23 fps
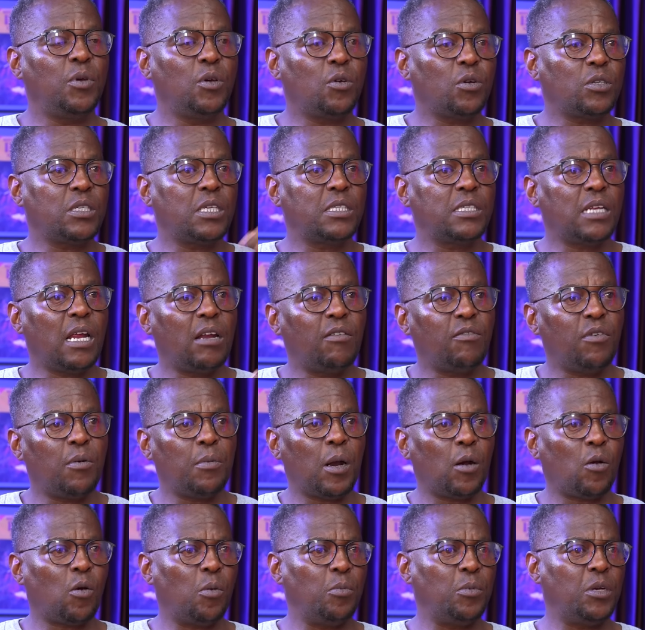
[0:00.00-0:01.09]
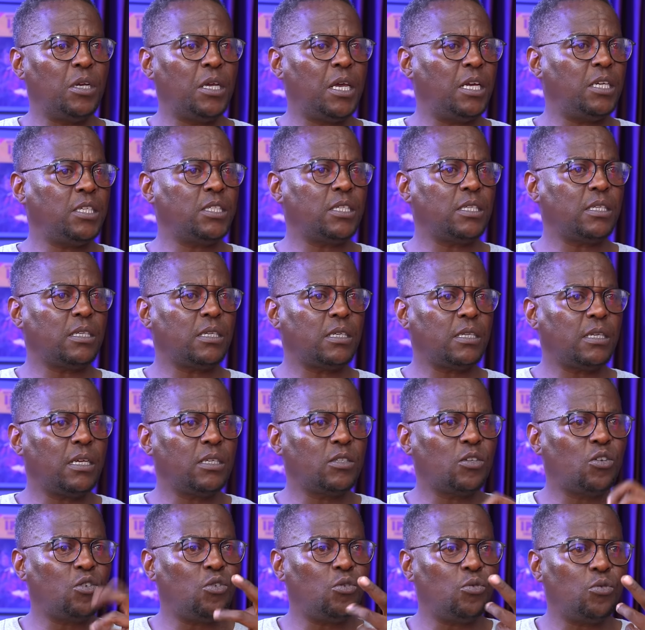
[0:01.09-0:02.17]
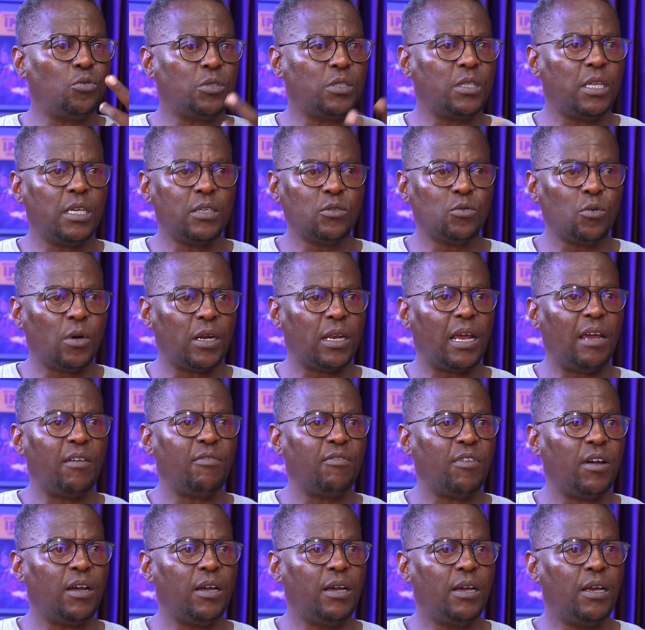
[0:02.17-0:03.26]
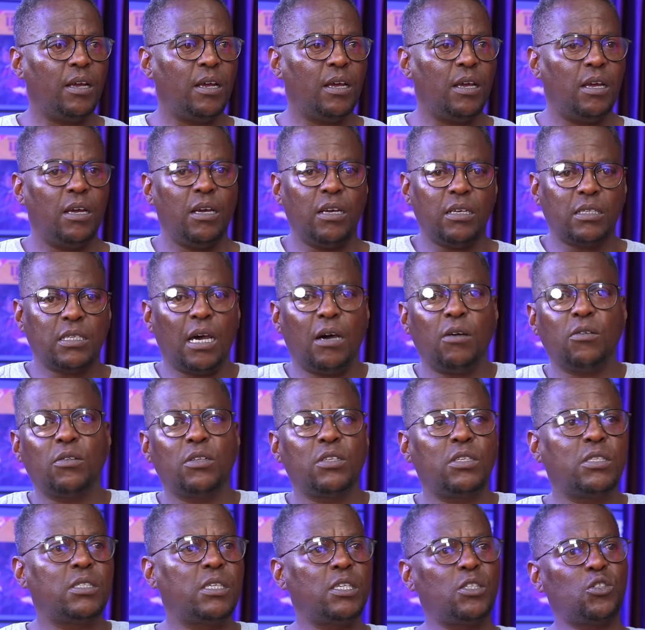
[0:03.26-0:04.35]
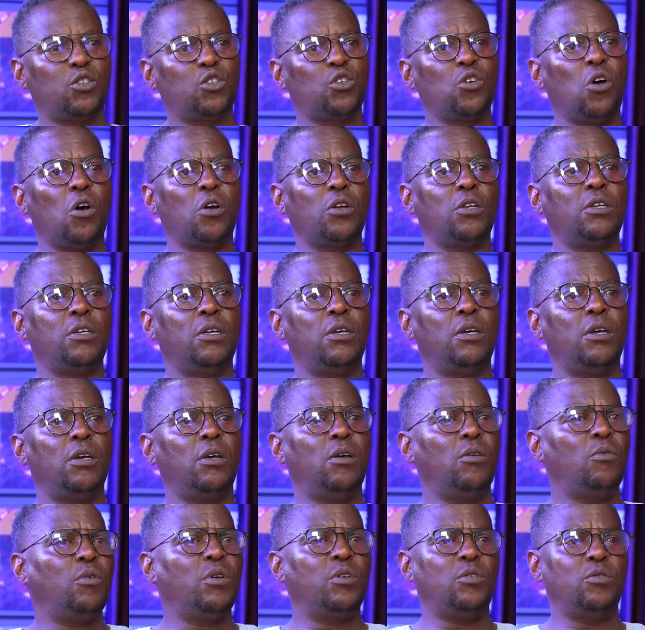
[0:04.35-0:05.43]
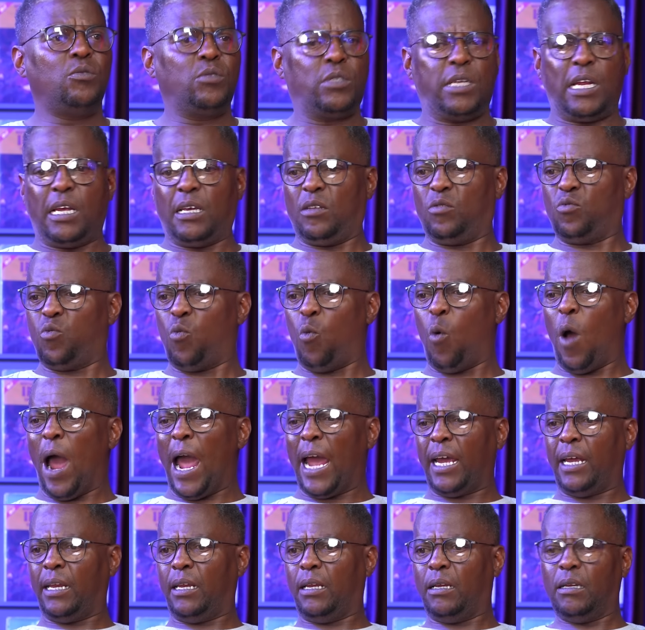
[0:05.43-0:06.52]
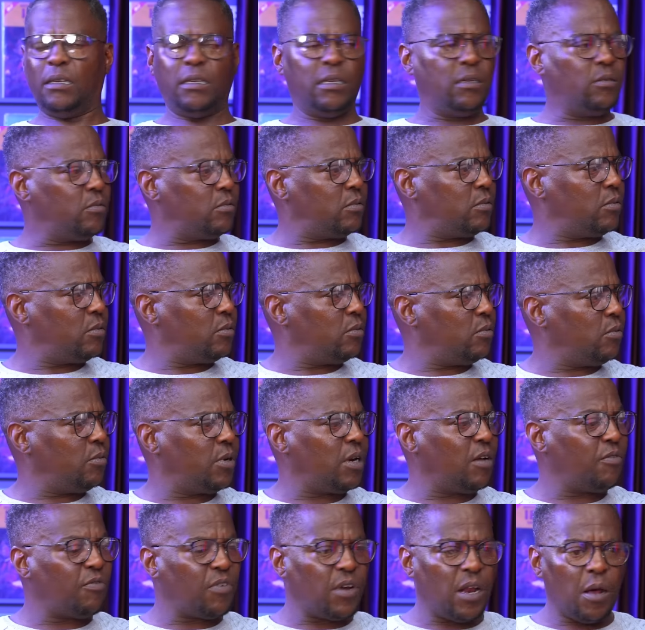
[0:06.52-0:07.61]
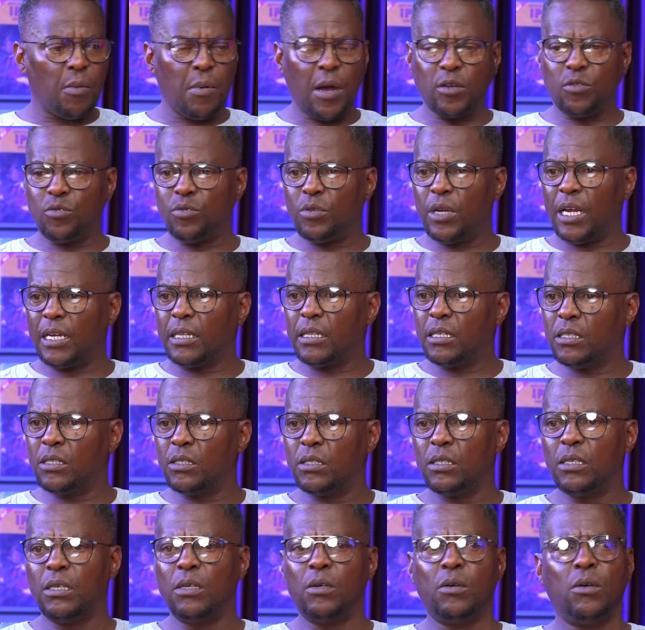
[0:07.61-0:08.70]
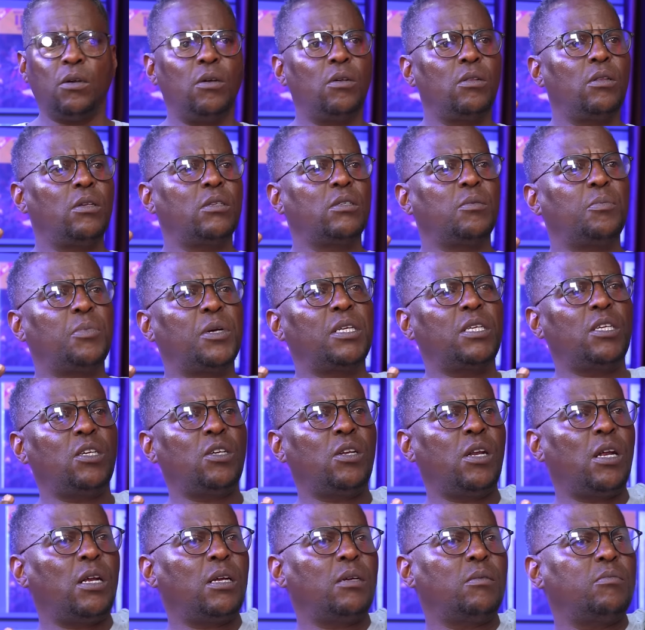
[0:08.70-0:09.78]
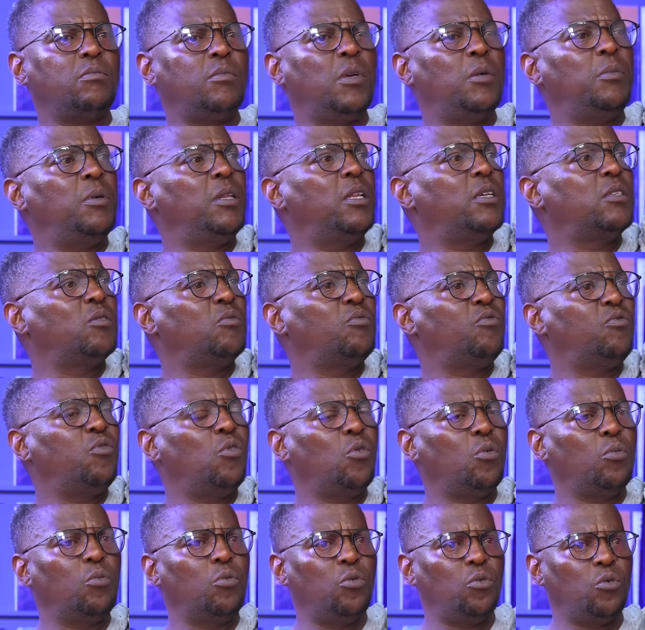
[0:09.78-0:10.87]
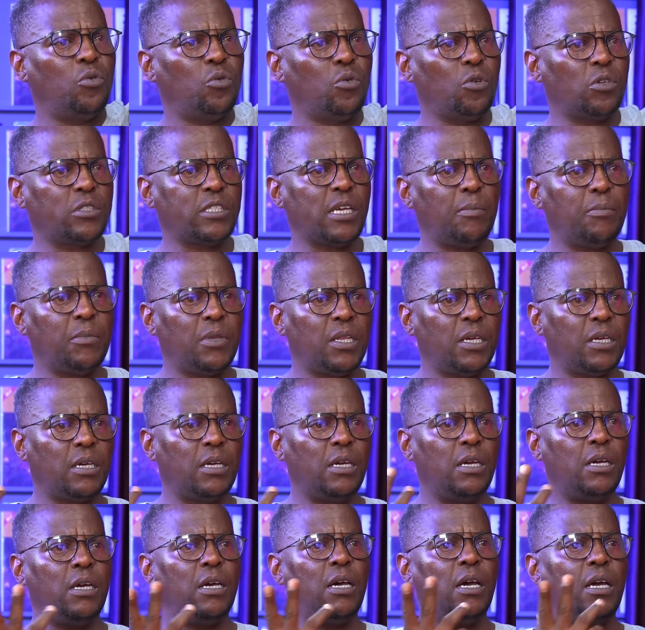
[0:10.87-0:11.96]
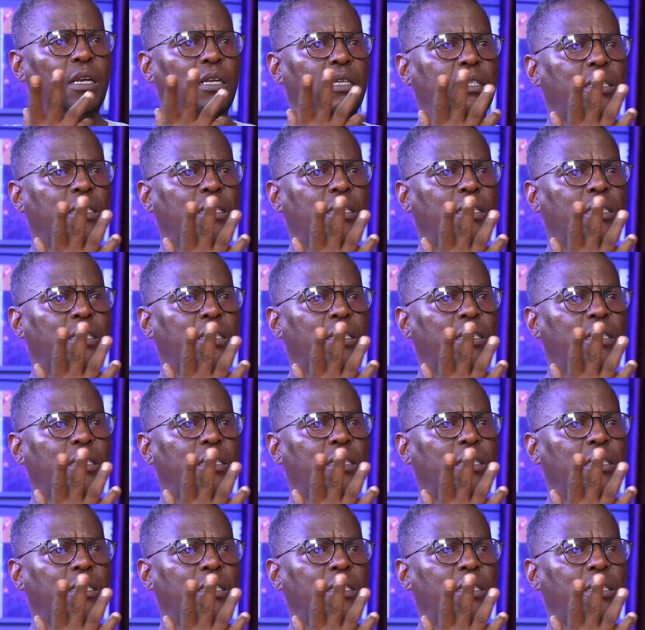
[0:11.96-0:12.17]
Because there's nonverbal communication. There's cues. There's whatever. It's how the thing is shot. Where it's like it's wide, and then when I feel about to like this, there's a particular, maybe there's a full moon or something, and